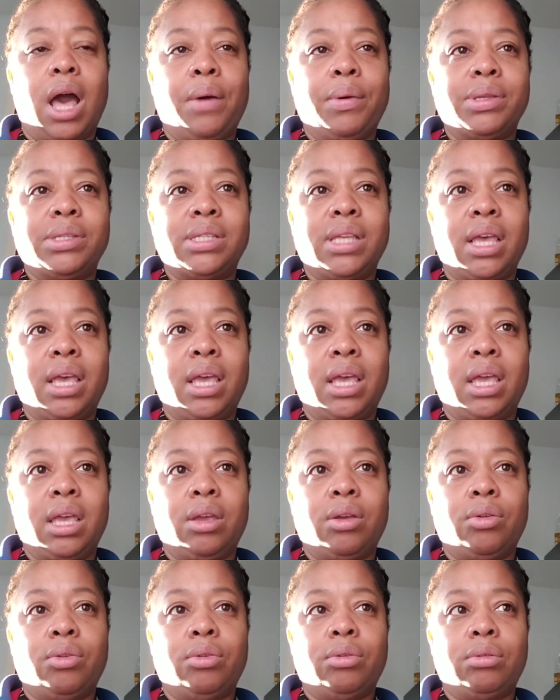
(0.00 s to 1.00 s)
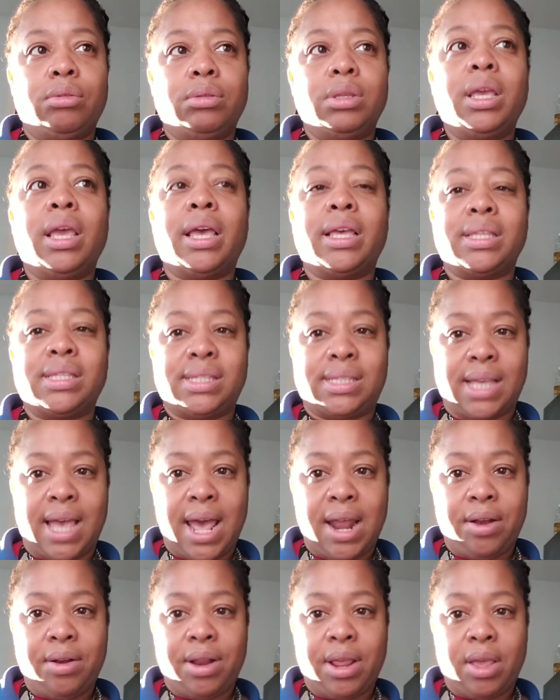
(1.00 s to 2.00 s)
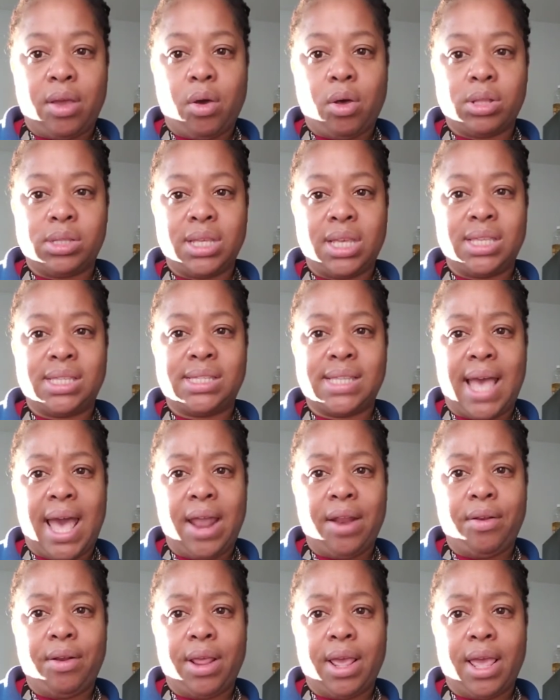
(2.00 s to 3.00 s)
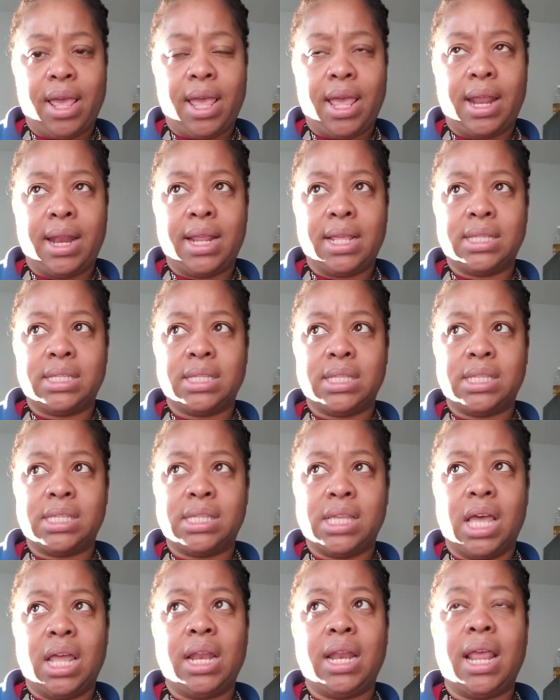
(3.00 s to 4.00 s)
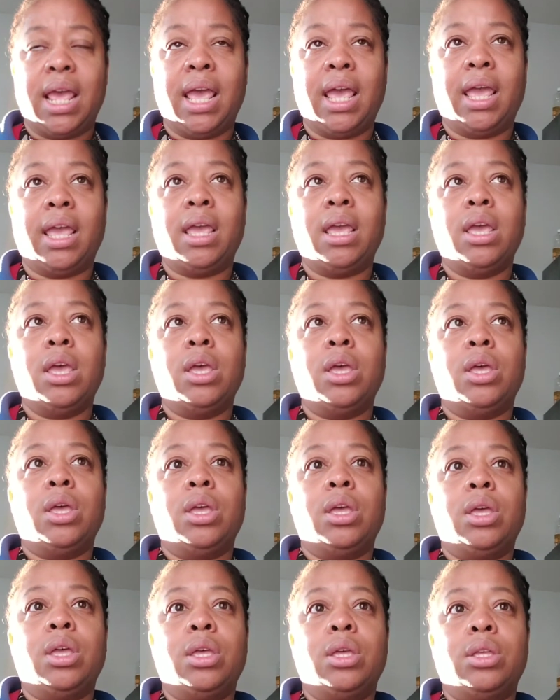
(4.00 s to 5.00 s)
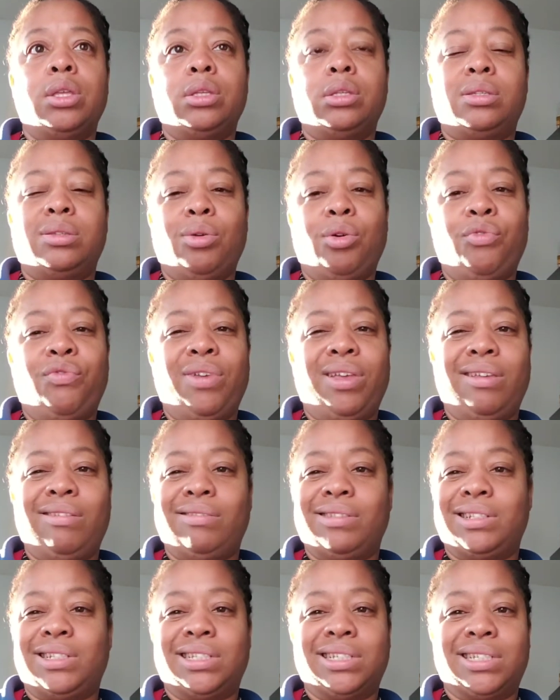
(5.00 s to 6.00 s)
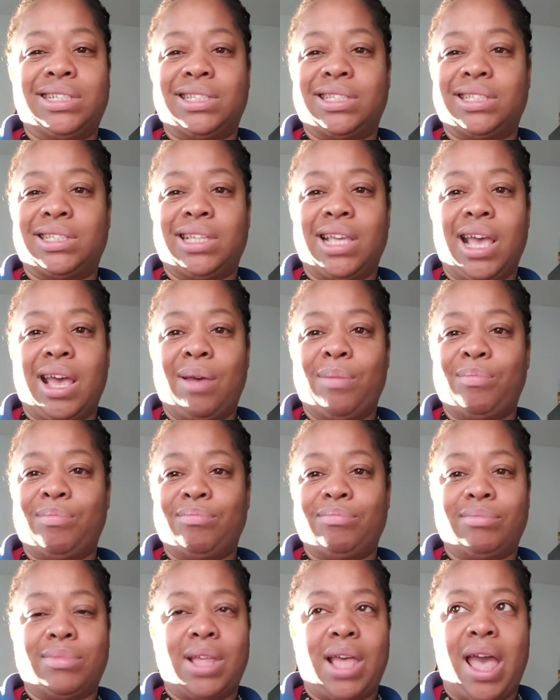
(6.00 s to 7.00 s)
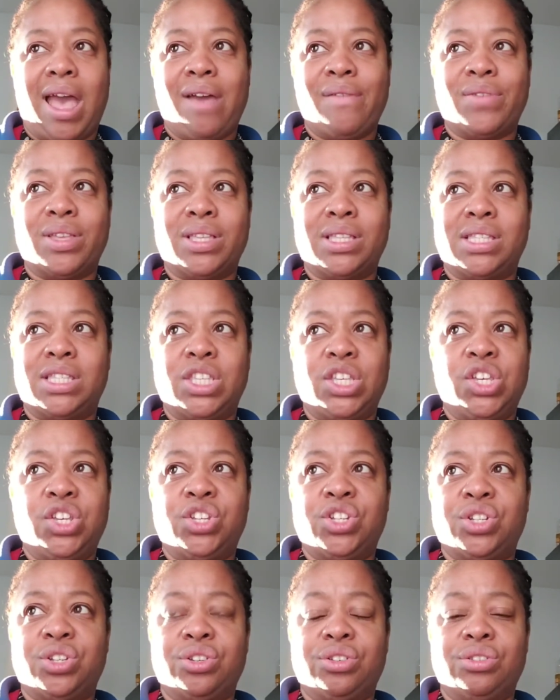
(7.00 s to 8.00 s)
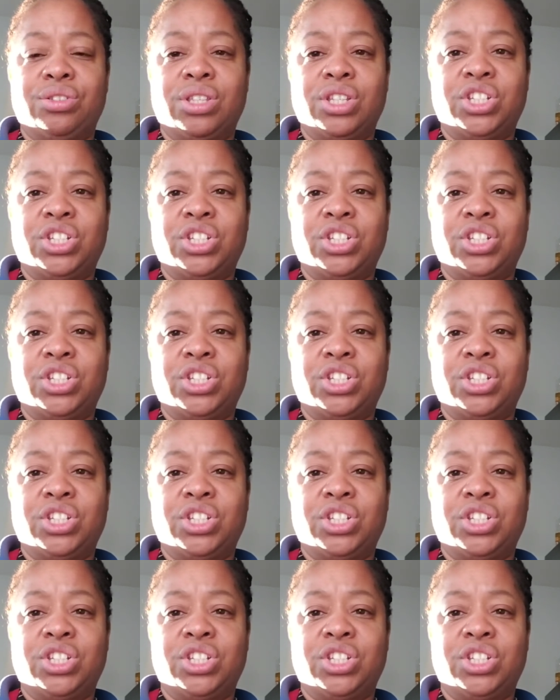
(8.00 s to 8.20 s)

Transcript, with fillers: I would say yeah, Saturday, all day Saturday and into Sunday, Sophie just kept having seizures.